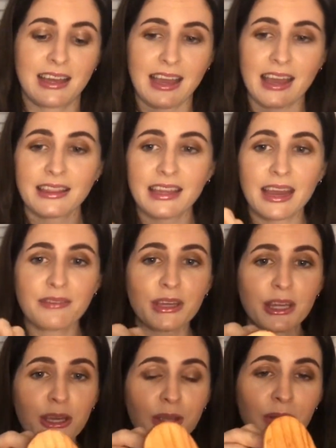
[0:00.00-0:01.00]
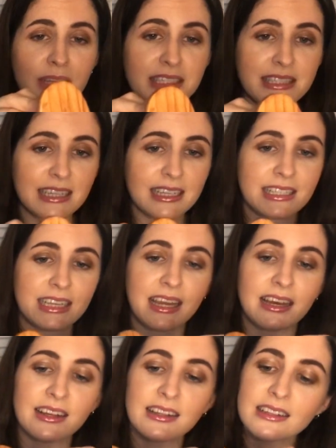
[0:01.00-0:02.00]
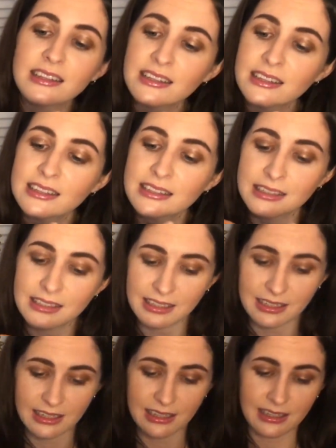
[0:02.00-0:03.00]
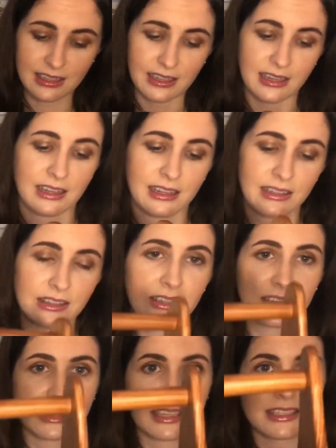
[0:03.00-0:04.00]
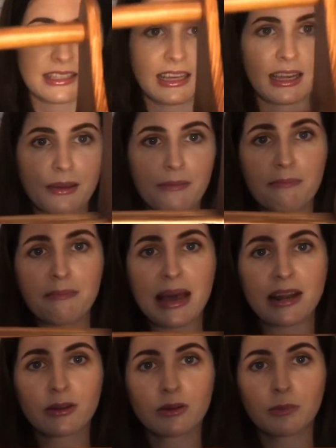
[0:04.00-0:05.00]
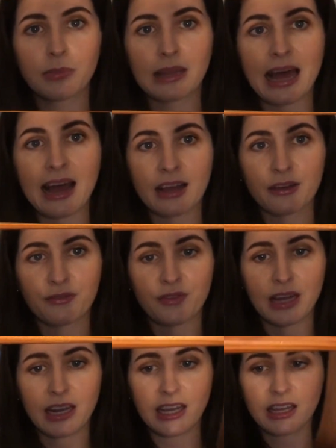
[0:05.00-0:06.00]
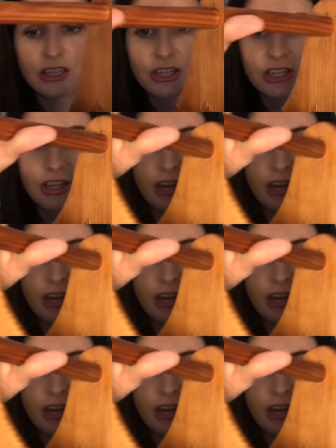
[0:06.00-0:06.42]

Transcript: And they have the cutest detail. Look at this like metal black finish.